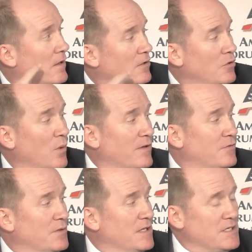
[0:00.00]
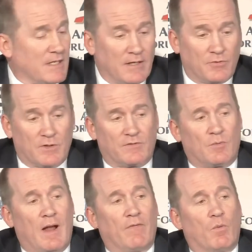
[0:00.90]
U.S. strategic interests
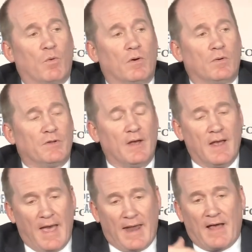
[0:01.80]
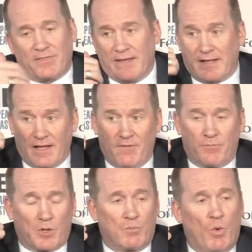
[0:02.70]
around the world? And I think
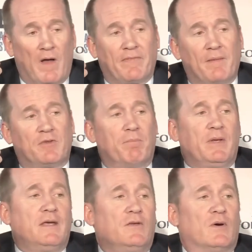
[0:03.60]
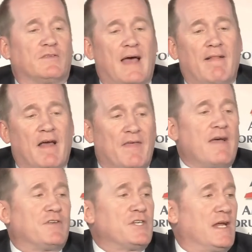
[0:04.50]
if we want them to be a U.S. ally, they
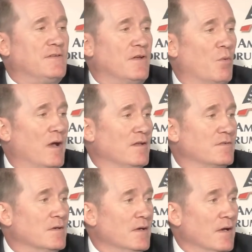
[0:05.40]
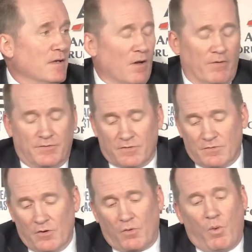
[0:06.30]
have to change their ways. You know, there's just
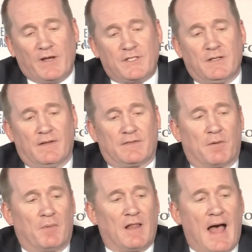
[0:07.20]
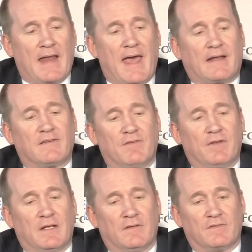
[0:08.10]
no question that their malign
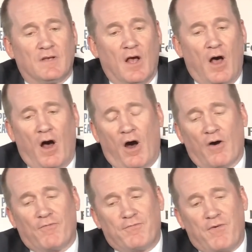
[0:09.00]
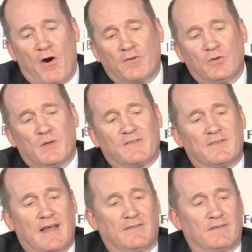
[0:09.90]
activities are far too
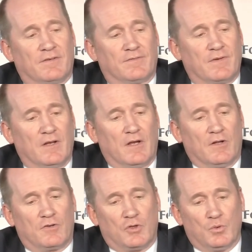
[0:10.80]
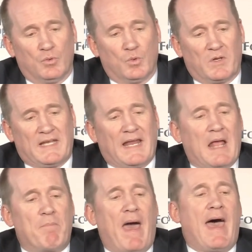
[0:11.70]
extensive to get
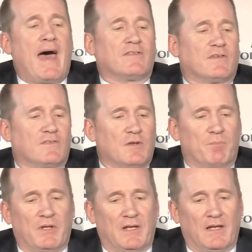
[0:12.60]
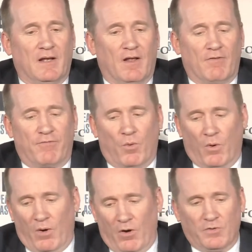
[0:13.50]
a pass simply
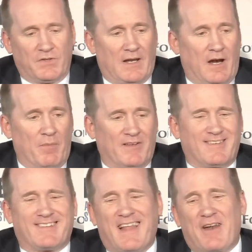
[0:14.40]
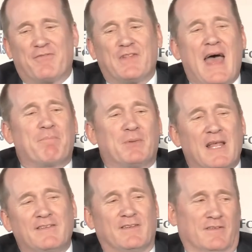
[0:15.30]
for hosting an airbase. There's a lot of flat
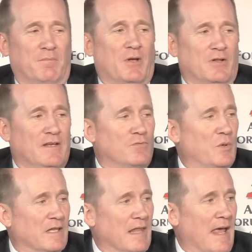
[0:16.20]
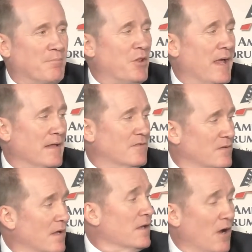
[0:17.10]
places in the Middle East we could land planes.
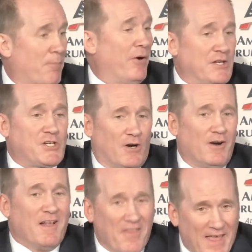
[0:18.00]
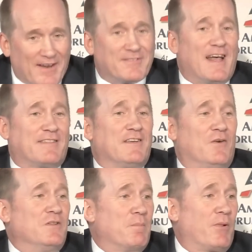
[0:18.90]
You know, I'm pretty sure that is not the
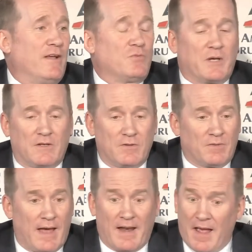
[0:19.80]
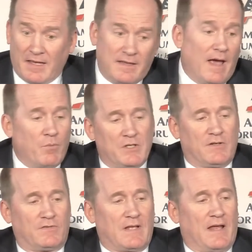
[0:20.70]
only place we could do that. Yet we
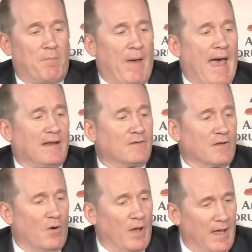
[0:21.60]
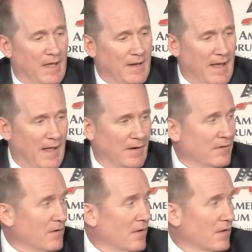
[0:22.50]
just signed a pact to go ahead
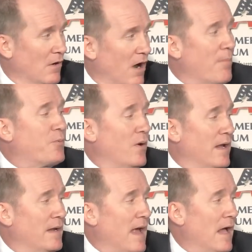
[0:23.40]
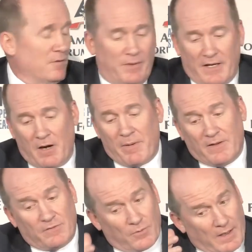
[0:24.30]
and, you know, upgrade Alamein
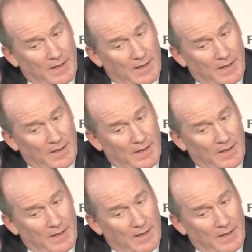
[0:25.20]
Airbase, okay?